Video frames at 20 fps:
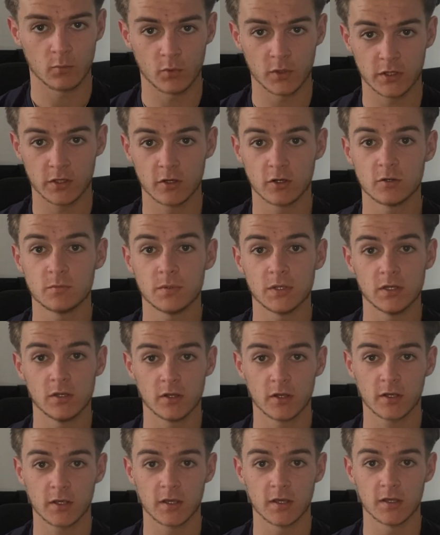we could be
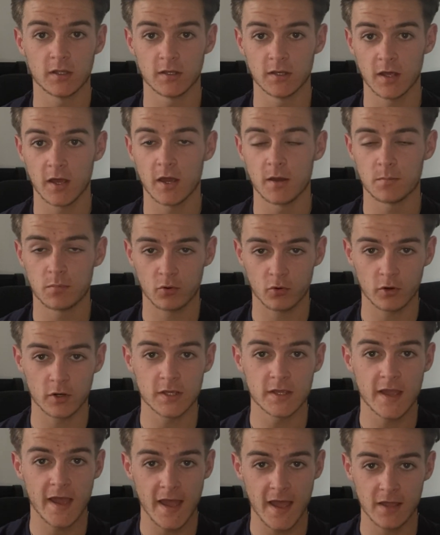looking at a
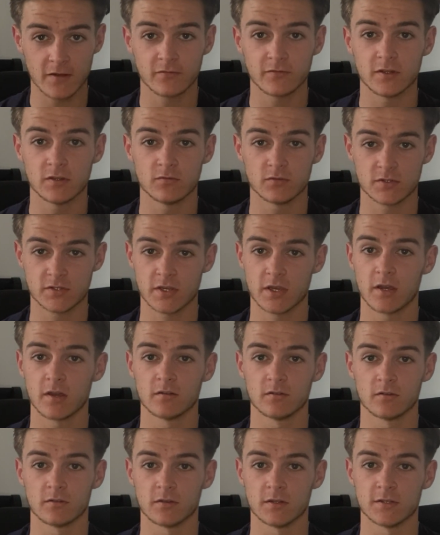pretty hefty
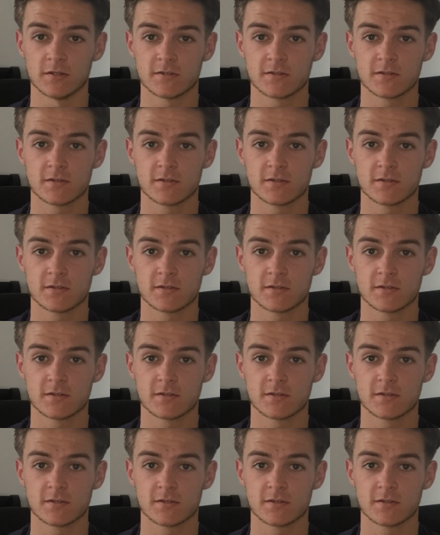return on this.